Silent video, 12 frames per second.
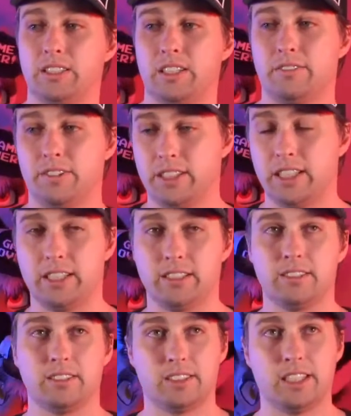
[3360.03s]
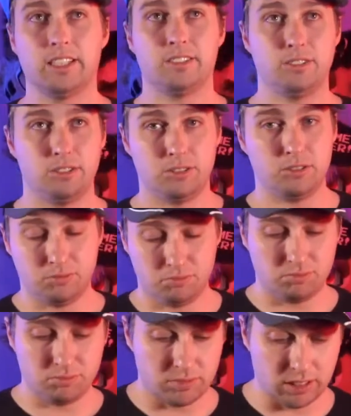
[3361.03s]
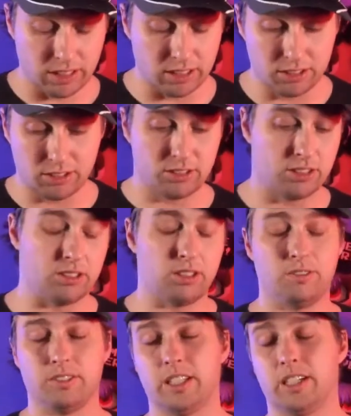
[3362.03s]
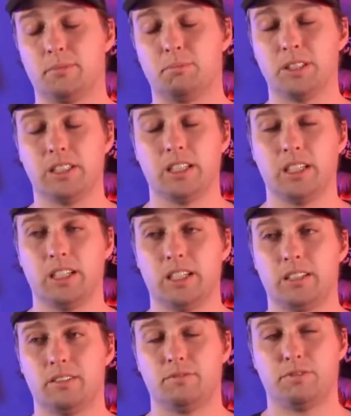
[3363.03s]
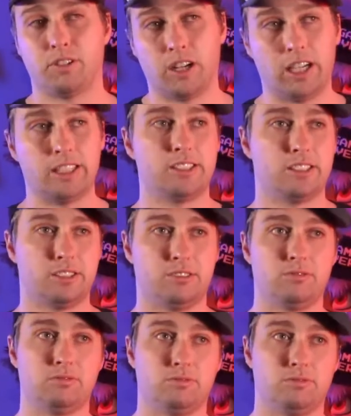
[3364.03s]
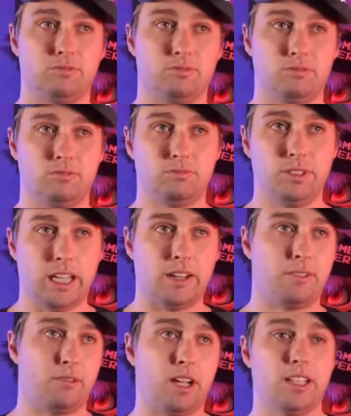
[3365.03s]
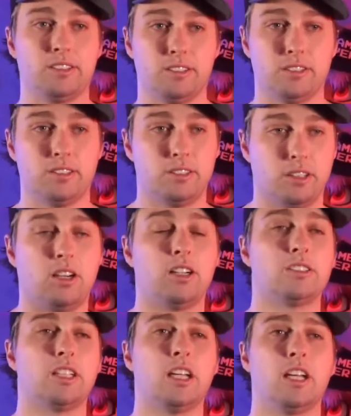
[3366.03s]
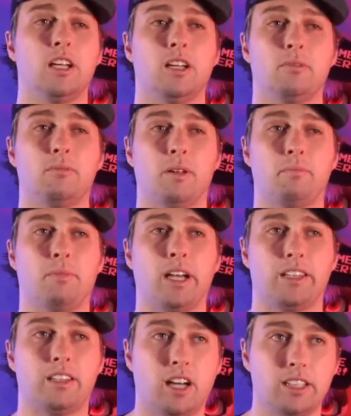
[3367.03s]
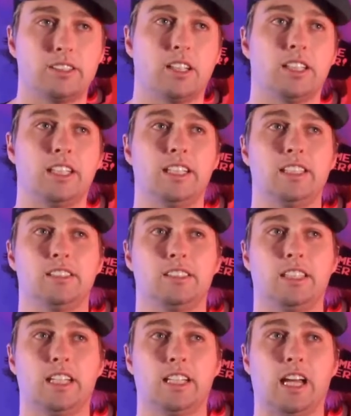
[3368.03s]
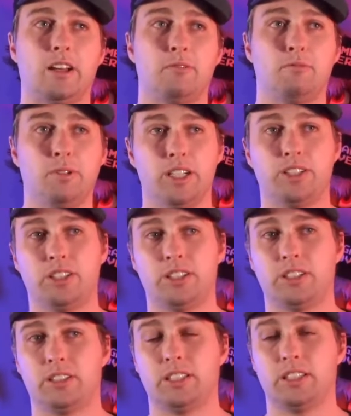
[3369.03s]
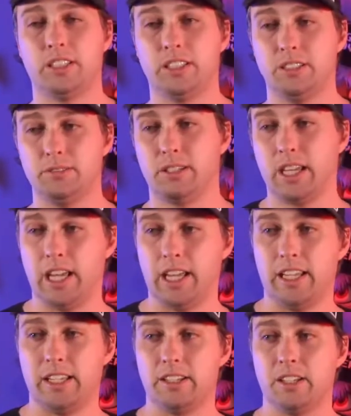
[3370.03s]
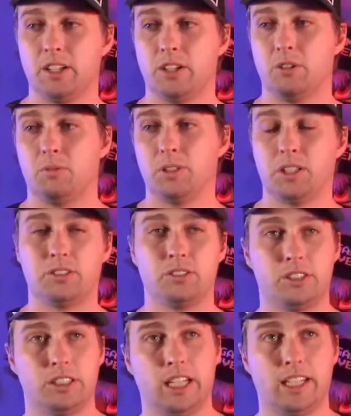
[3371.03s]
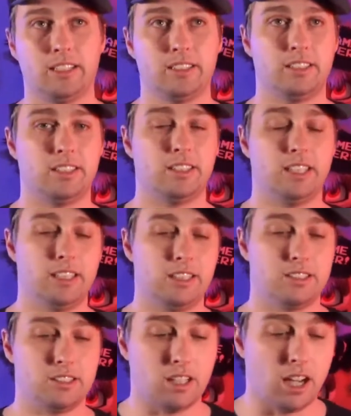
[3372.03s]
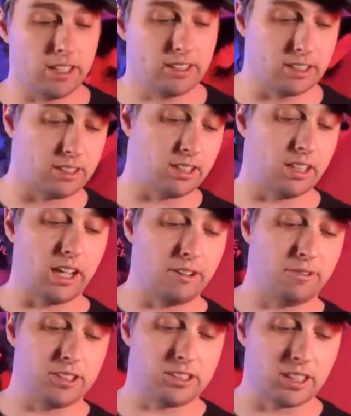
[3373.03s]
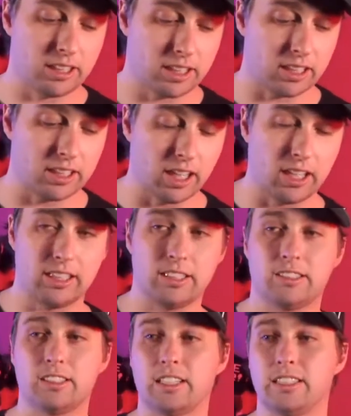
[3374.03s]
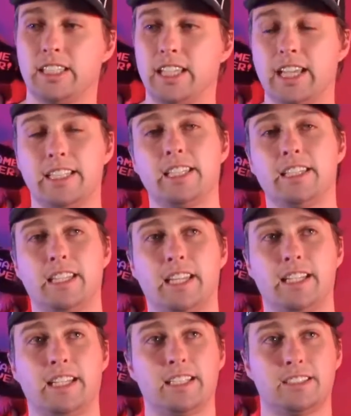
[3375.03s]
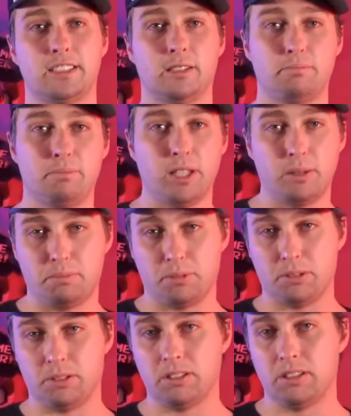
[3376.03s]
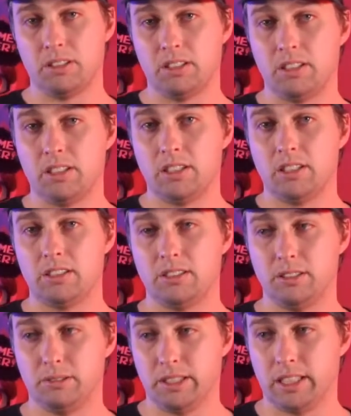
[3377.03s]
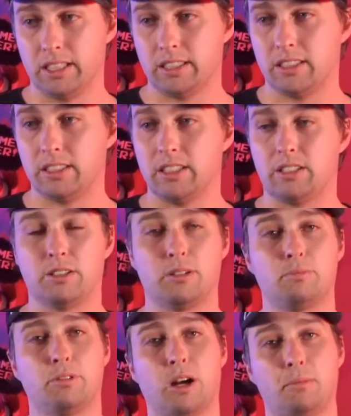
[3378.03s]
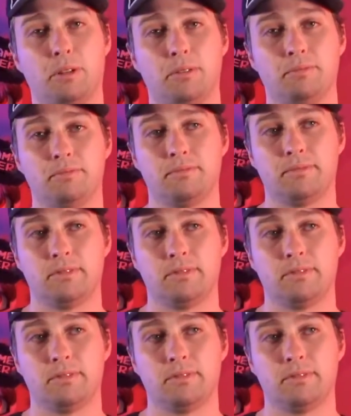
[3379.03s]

to everything that's over there. But for us, we have a right to ours. And my thoughts on it is that I wish that the UK would understand that it's not the knife, it's not the gun, it's not the anything, it's the people doing it that are a problem,